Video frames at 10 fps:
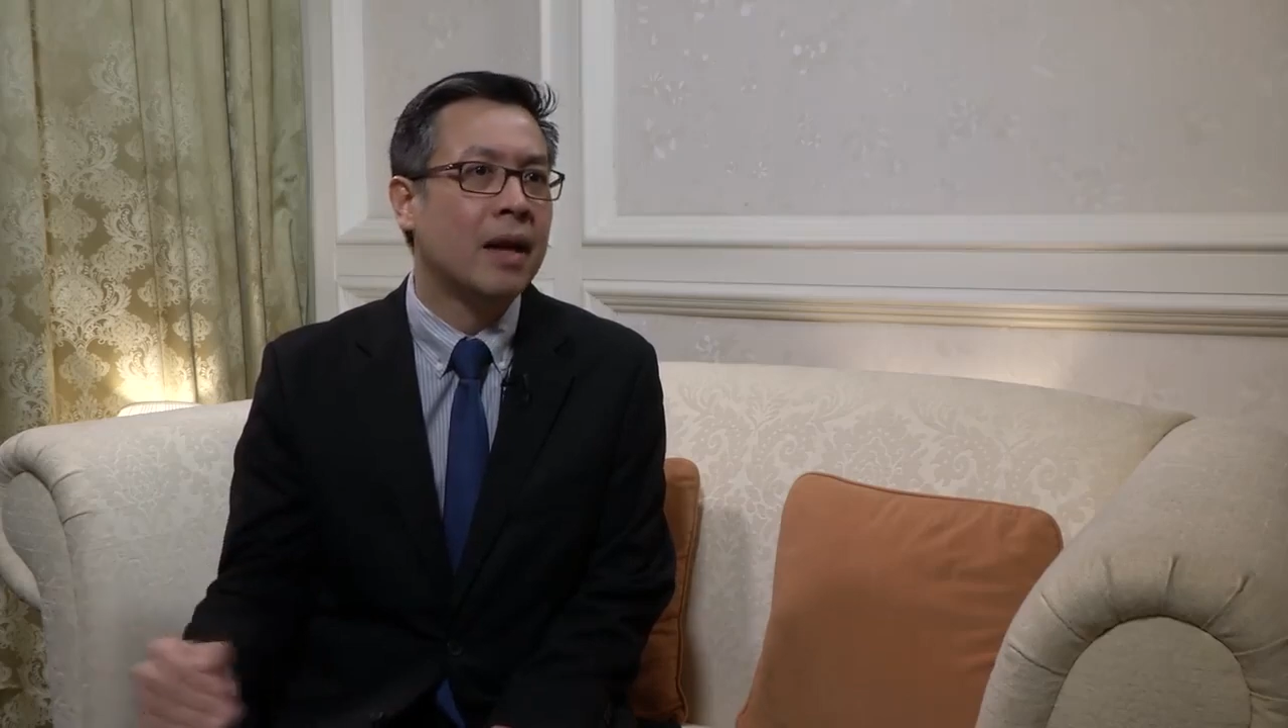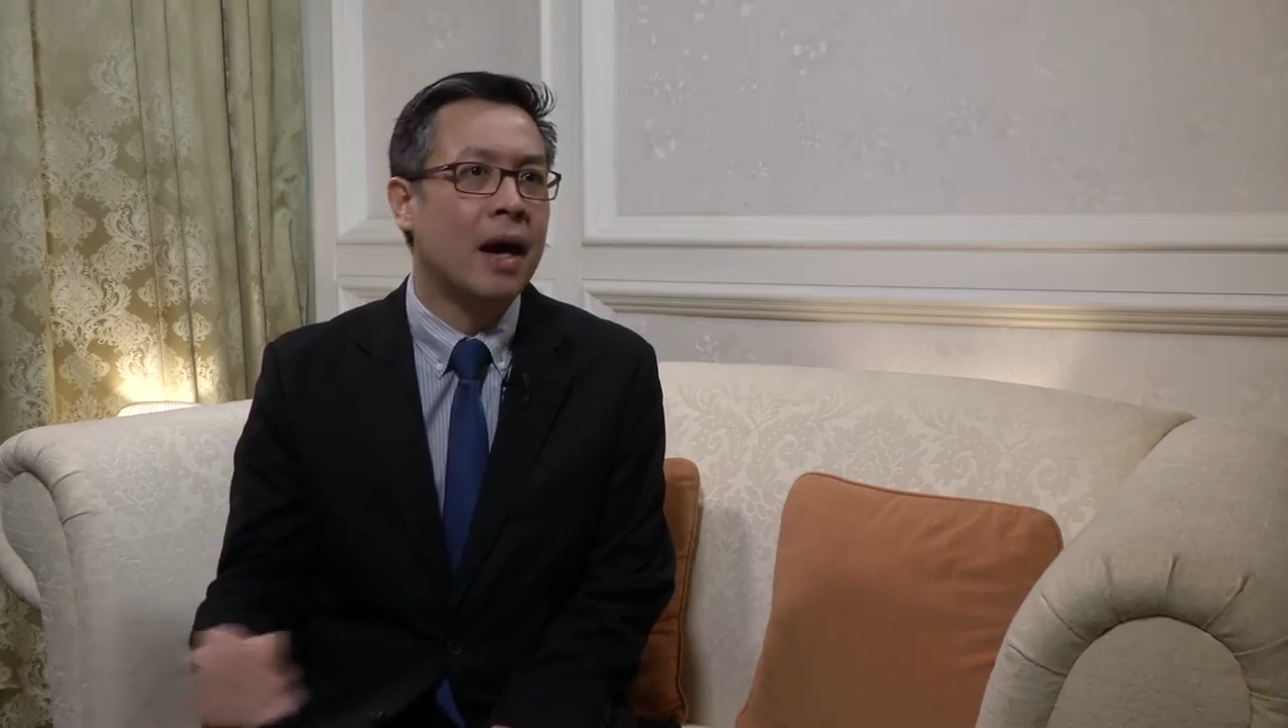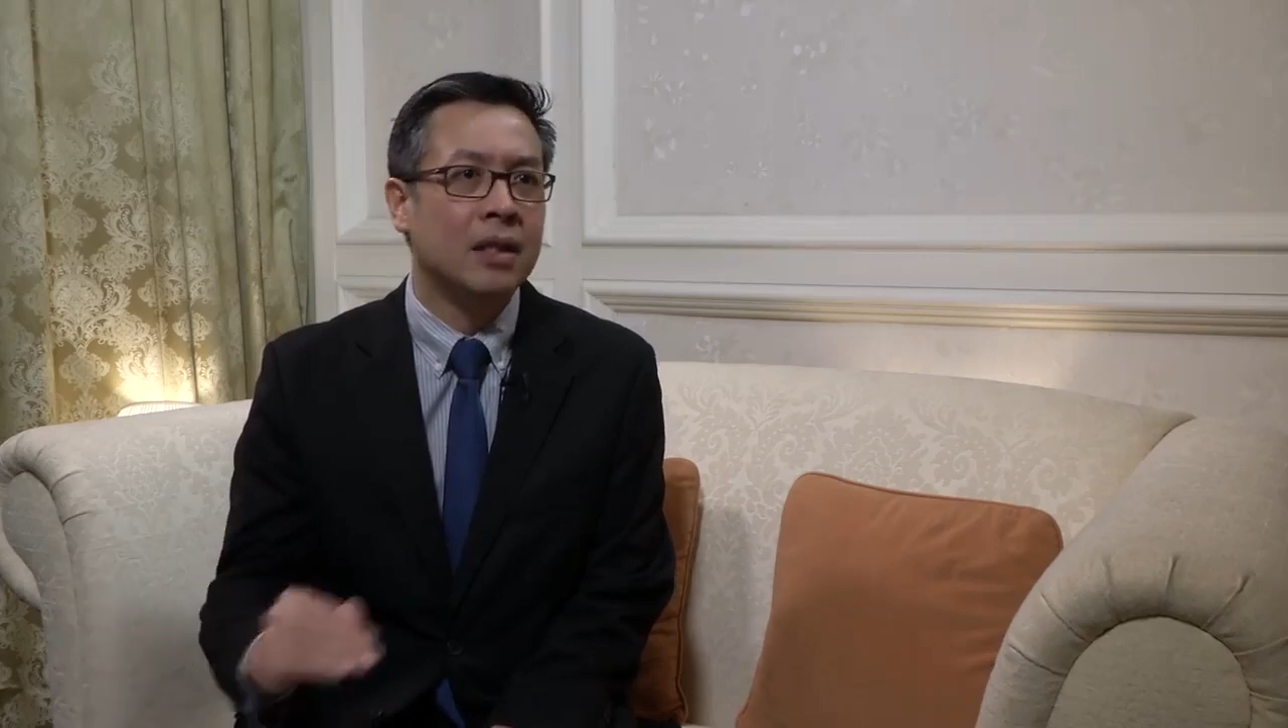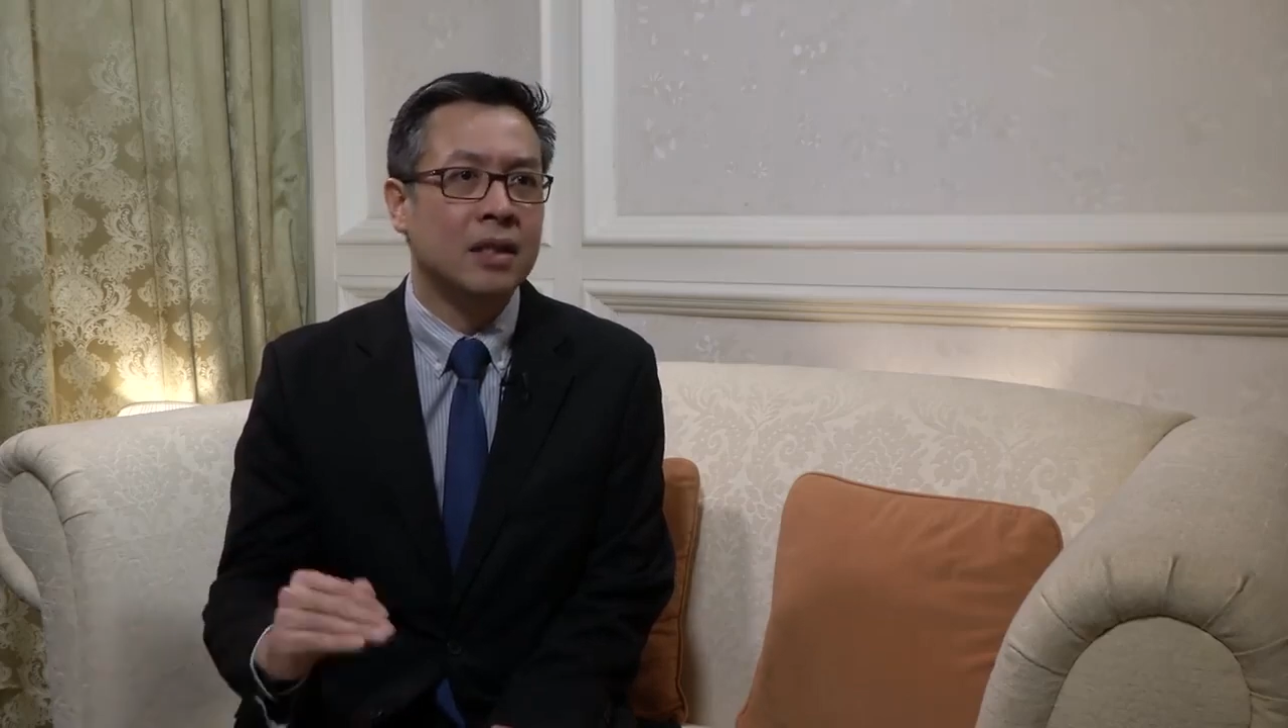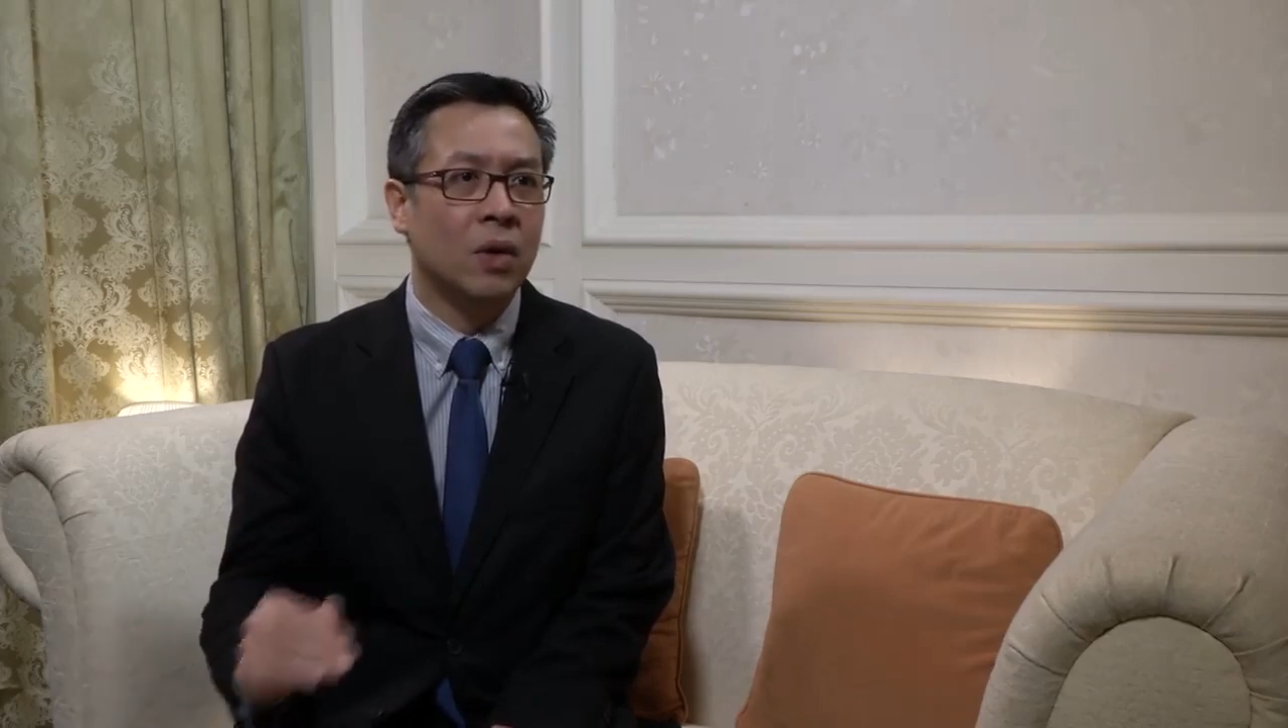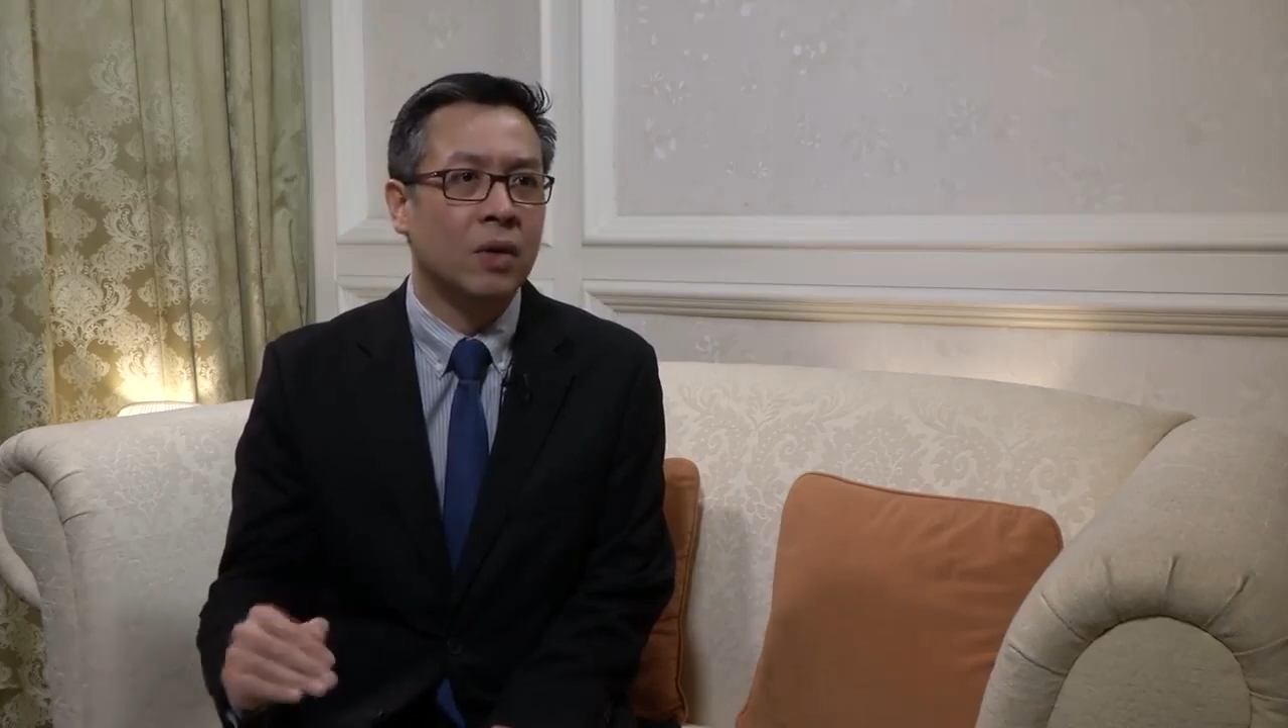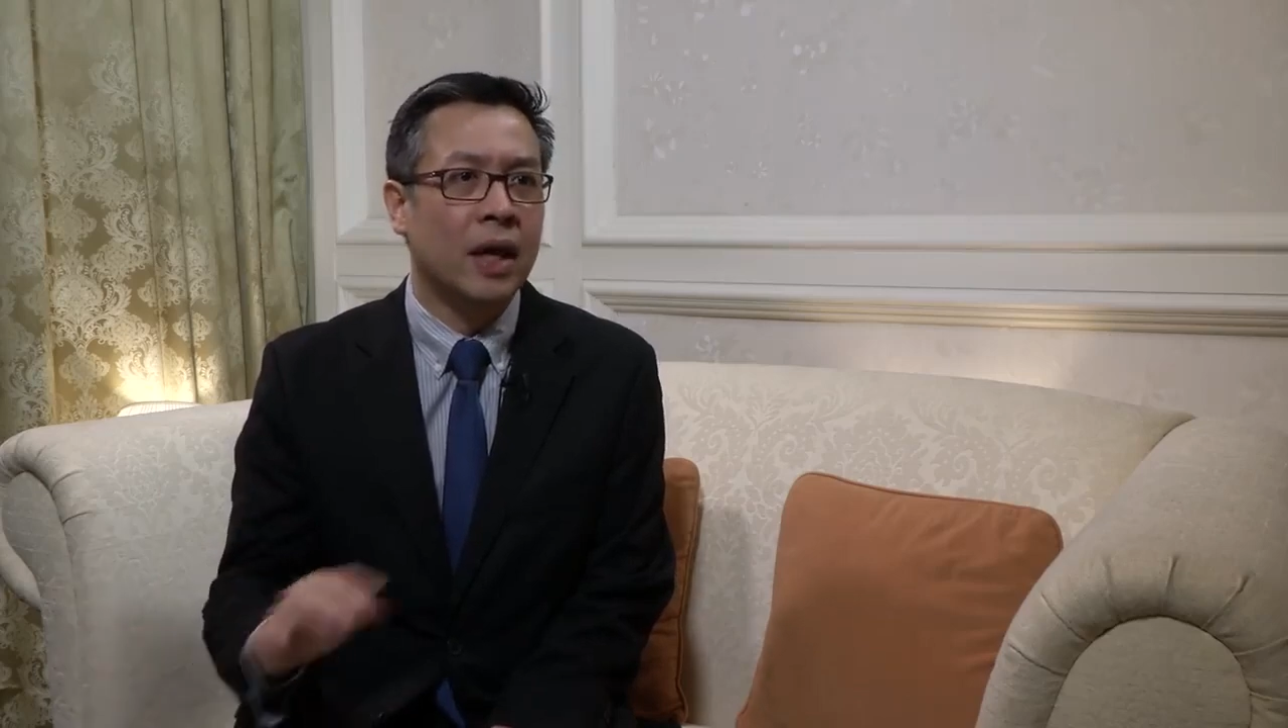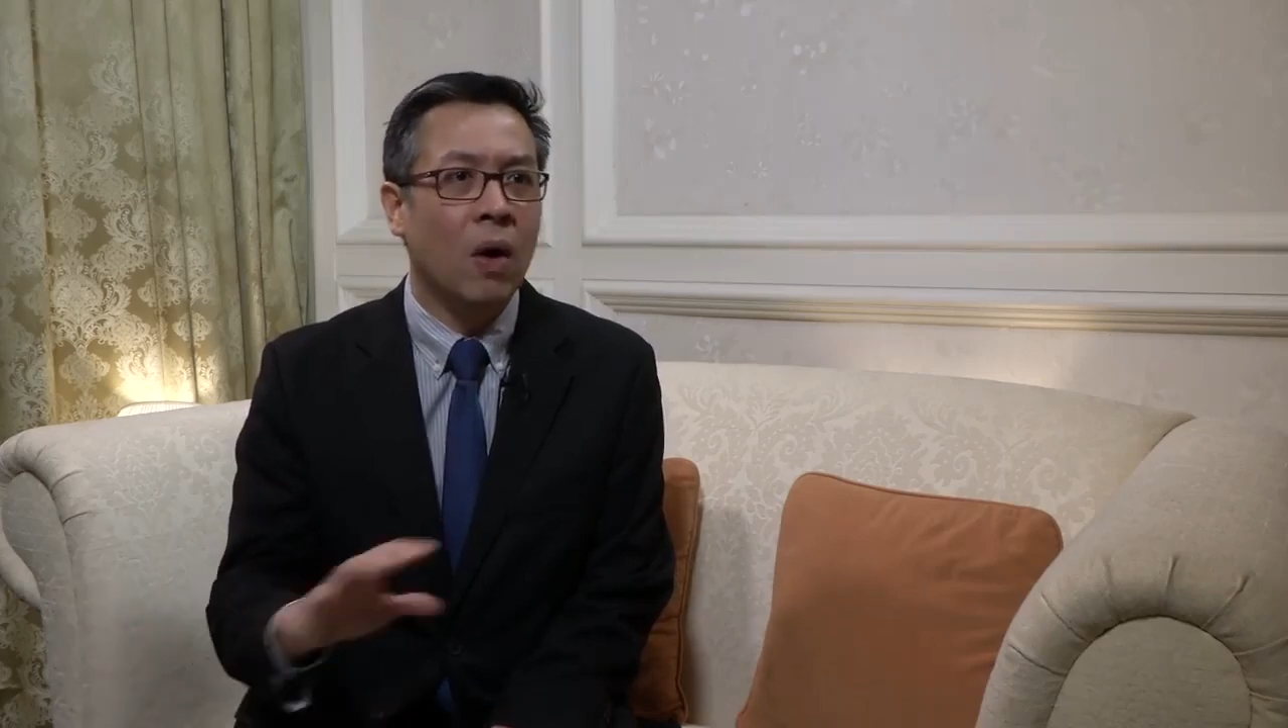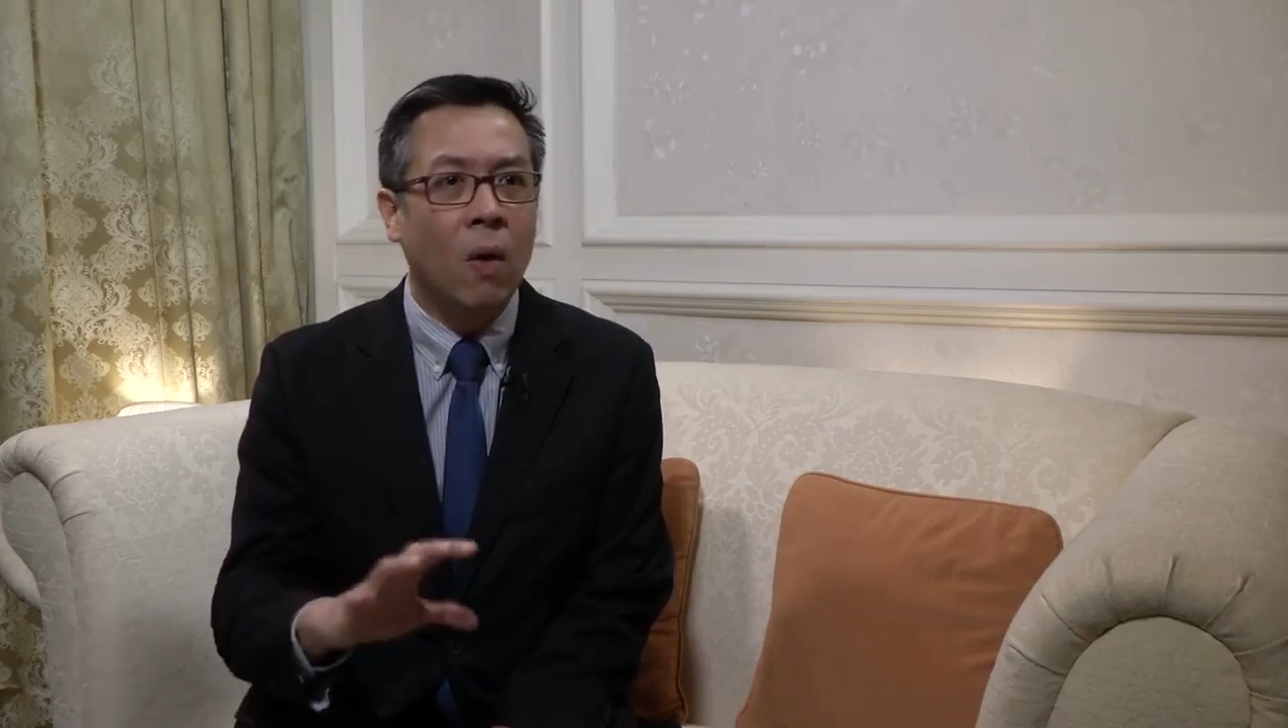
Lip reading: cards and all that,